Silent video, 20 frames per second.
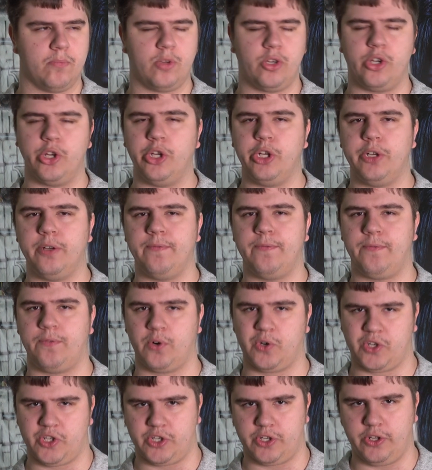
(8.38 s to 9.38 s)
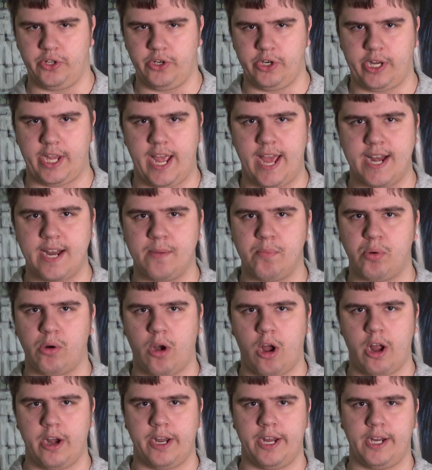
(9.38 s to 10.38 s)
good first look at a
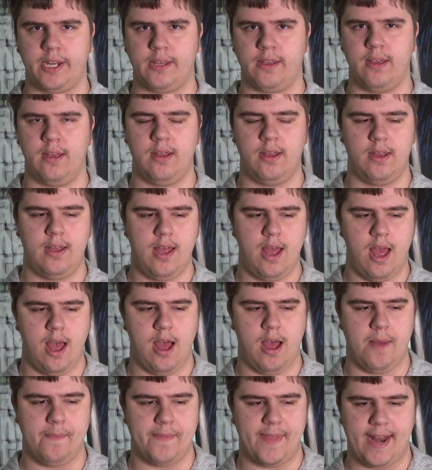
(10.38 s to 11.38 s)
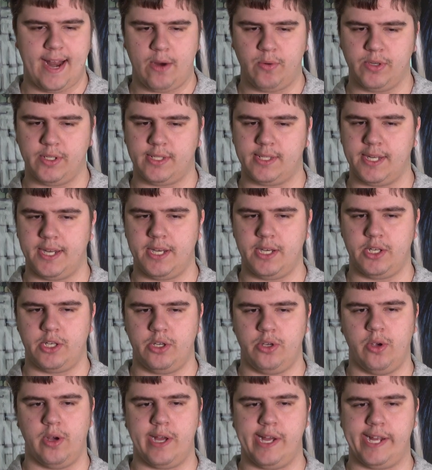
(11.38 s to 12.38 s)
product that I was sent
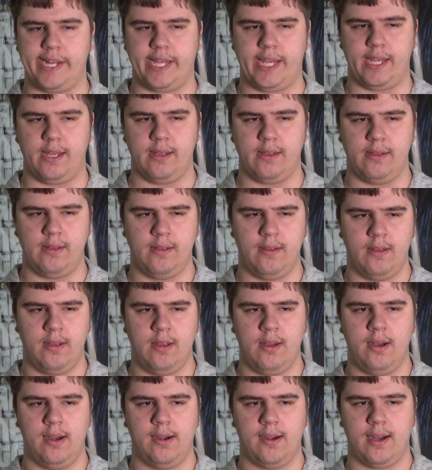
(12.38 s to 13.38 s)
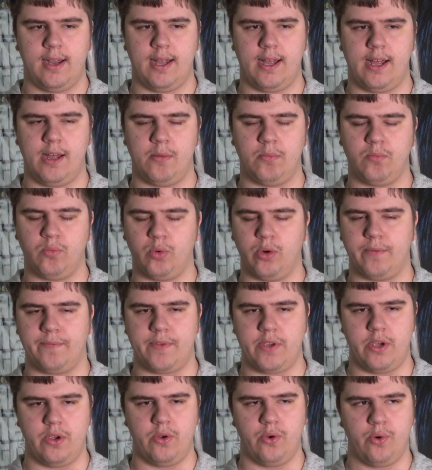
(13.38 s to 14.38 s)
to
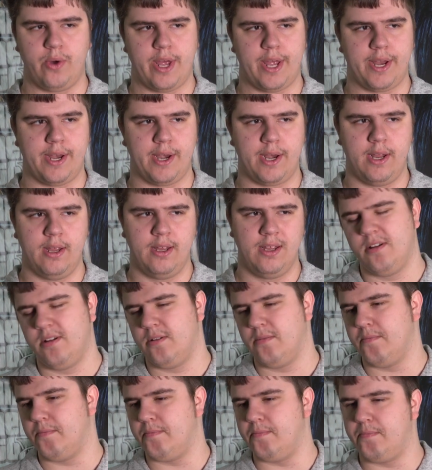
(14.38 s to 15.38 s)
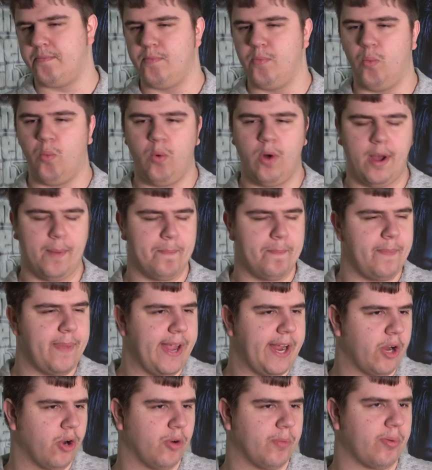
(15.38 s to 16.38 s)
review, and a
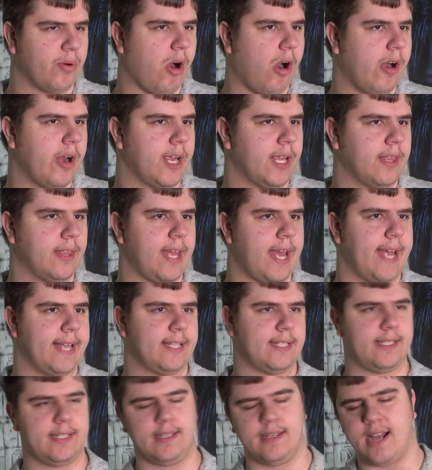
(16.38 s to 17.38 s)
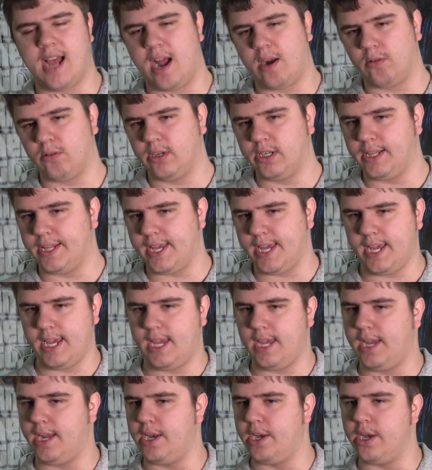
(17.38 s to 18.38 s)
bigger product that's not
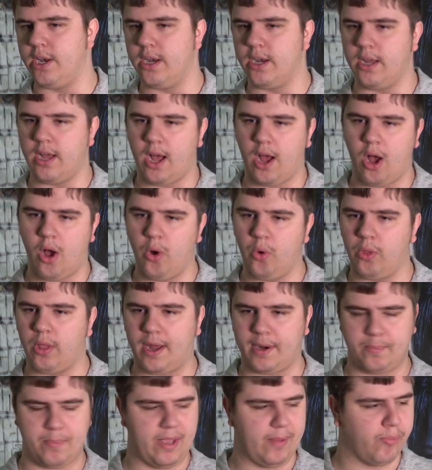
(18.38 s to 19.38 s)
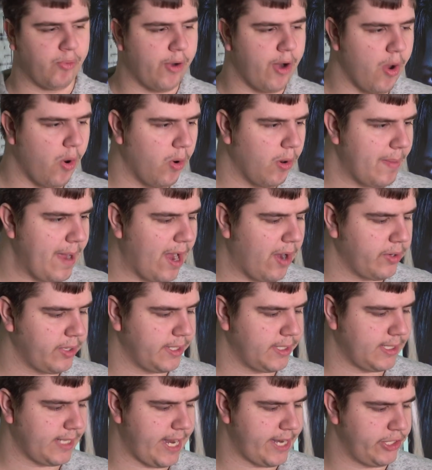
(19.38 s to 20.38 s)
really a whole lot of people know about.
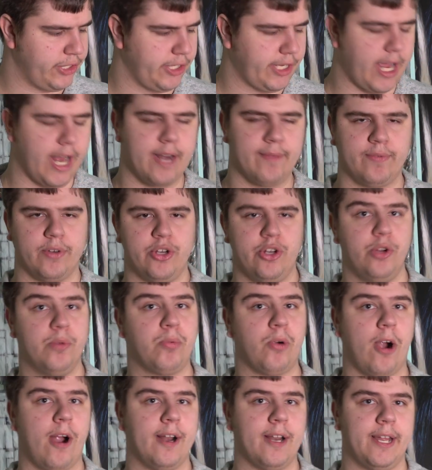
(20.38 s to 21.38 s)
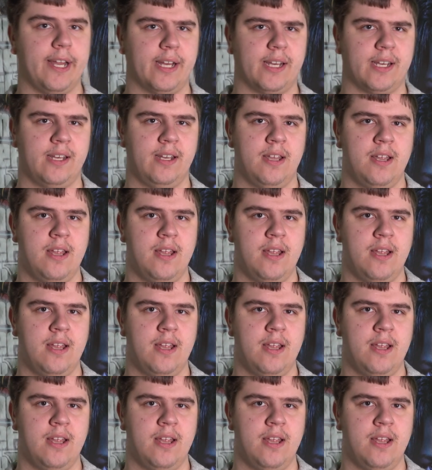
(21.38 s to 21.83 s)
It's actually kind of a new product,